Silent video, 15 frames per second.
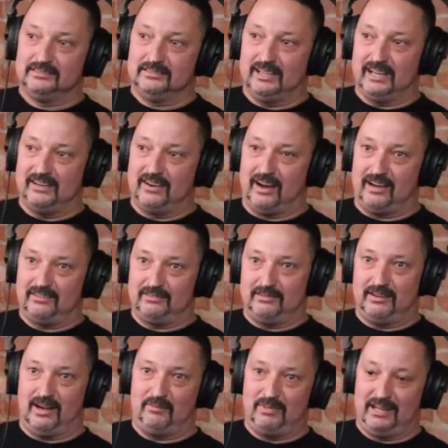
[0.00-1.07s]
and
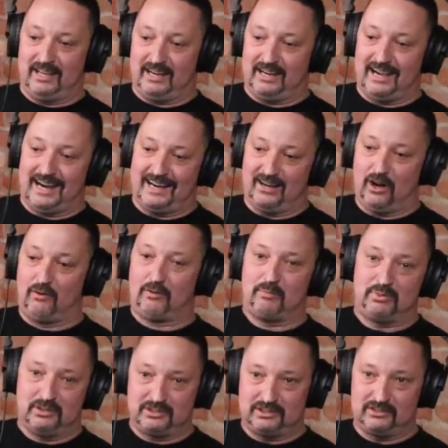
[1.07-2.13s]
not be that guy that over
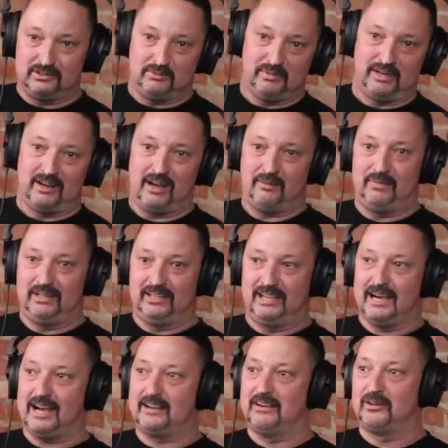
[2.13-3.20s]
pushes them, and not be the
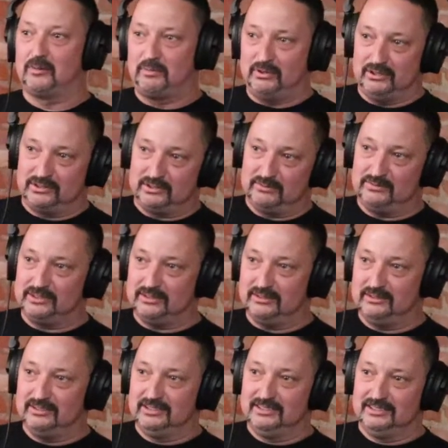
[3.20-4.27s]
guy to under push them.
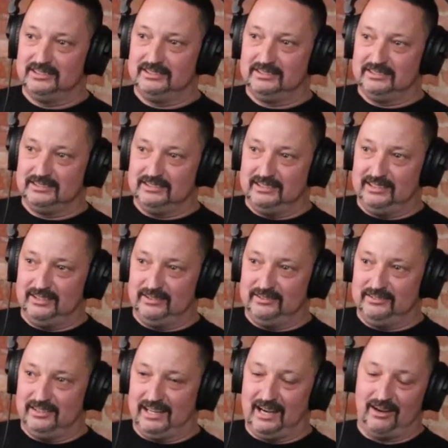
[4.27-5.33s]
So, and
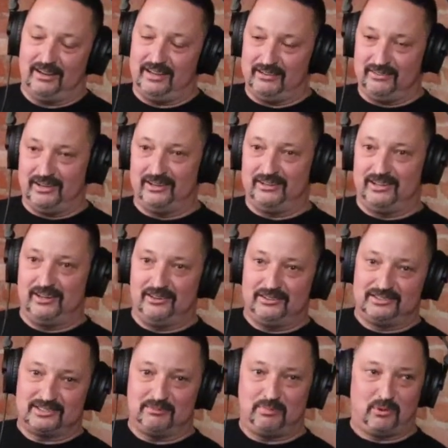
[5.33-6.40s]
I don't know,
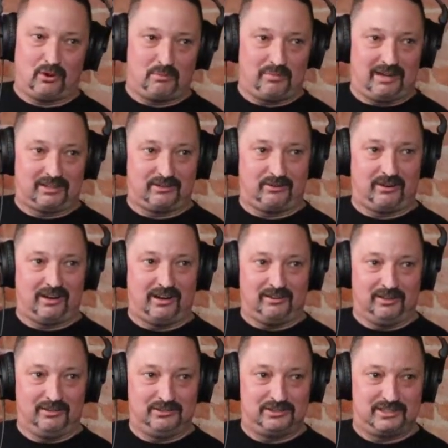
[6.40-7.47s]
at some point in my career, I'll
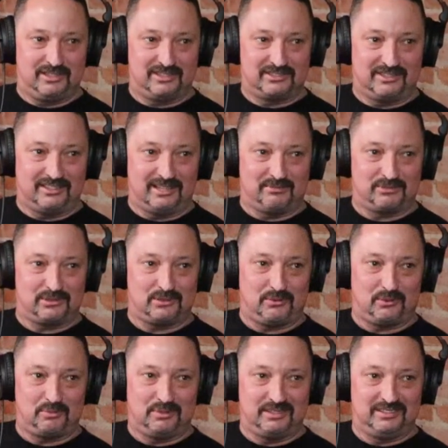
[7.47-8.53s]
lose touch of that, I'm
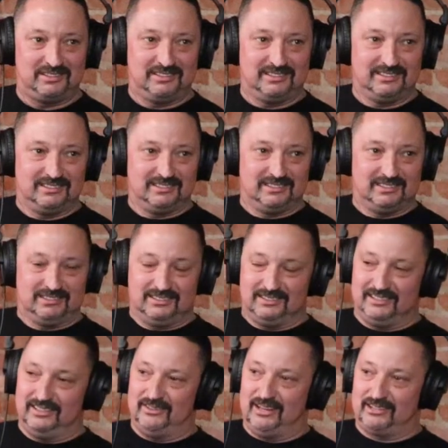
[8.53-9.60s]
sure. But,
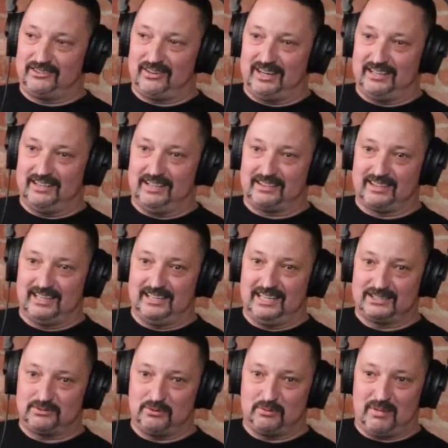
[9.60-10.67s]
I think
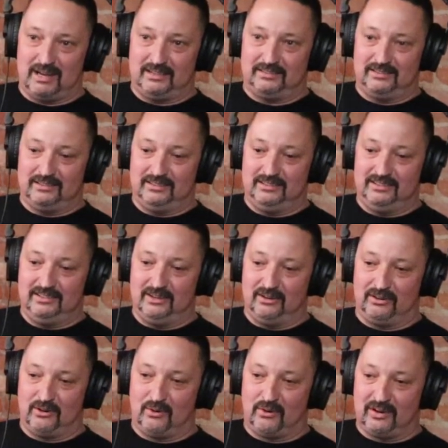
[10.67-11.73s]
that's what my,
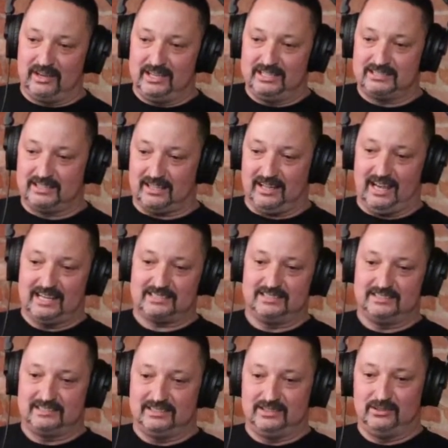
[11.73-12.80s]
going to these
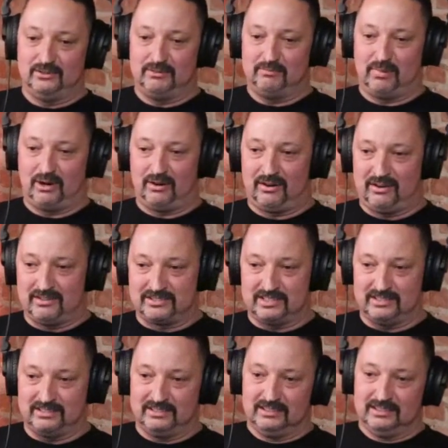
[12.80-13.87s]
classes and doing burns
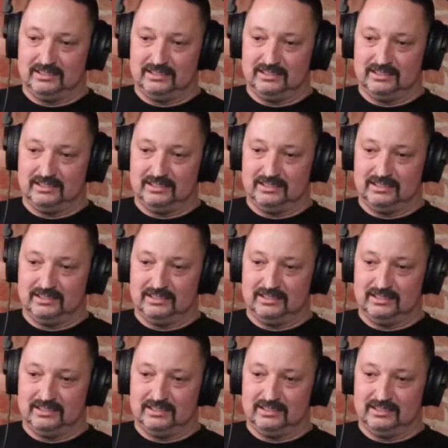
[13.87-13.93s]
and